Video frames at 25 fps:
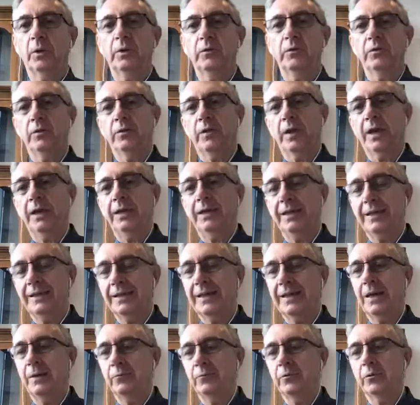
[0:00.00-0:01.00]
you've had
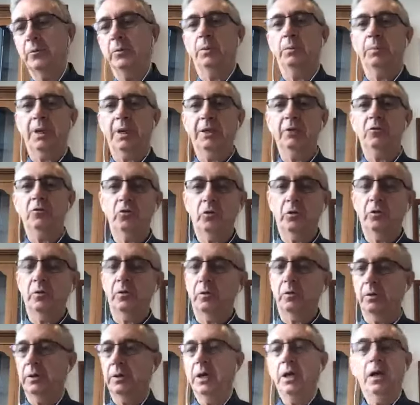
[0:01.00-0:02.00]
income from a pension,
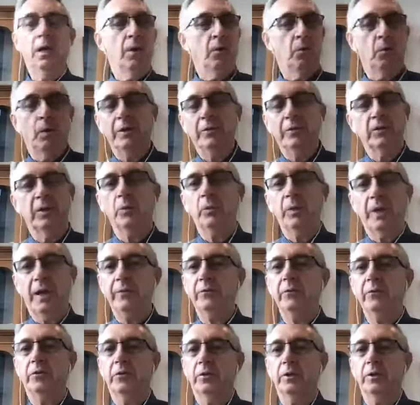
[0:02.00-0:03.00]
or once again, we
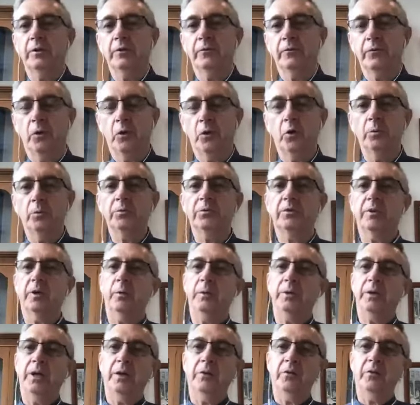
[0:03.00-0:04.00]
haven't seen the forms, so we
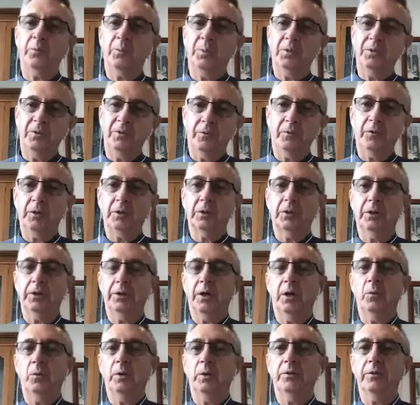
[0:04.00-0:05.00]
don't specifically
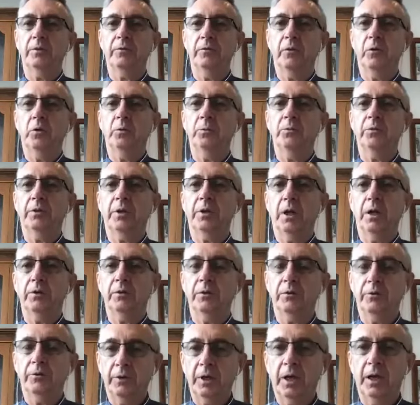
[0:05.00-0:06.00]
know what the forms are going to
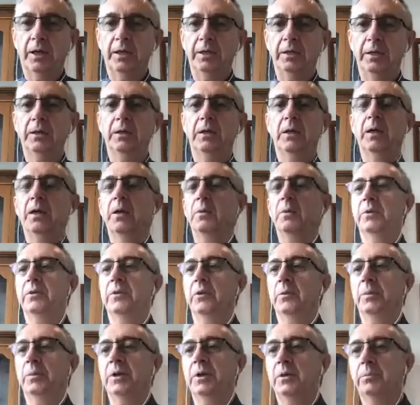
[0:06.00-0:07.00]
say.
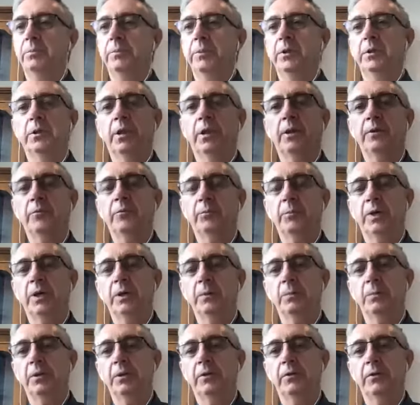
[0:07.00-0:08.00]
There'll be a lot of
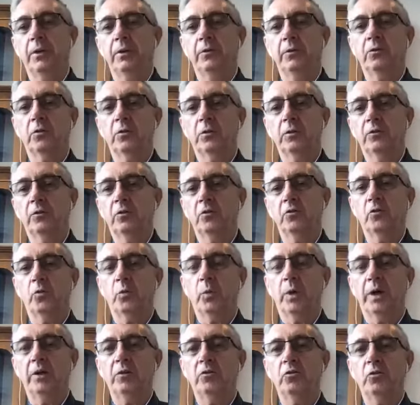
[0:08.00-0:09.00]
people in this sort of
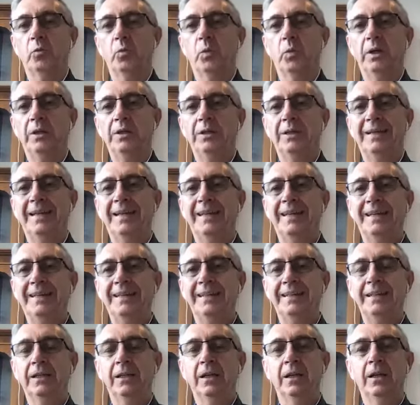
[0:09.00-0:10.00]
situation where you're
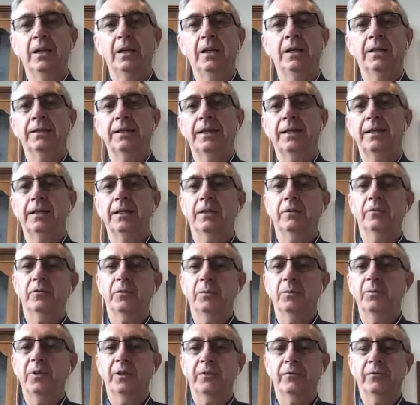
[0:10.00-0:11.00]
getting it
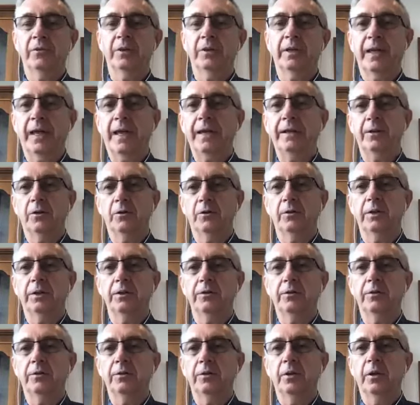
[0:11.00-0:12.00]
from different
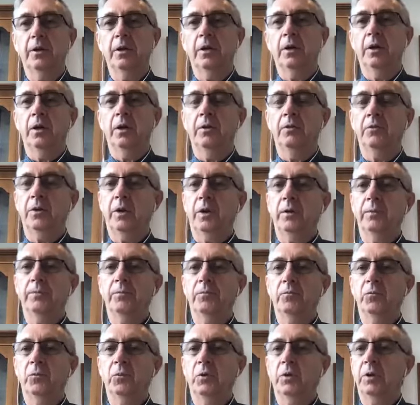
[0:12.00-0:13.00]
categories. So
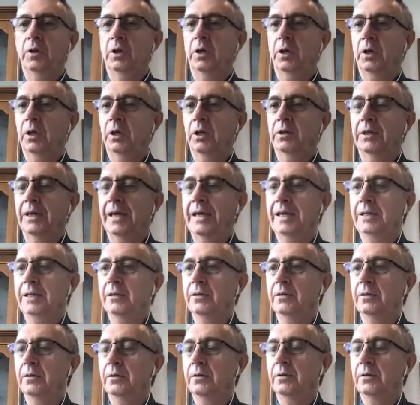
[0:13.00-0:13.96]
again,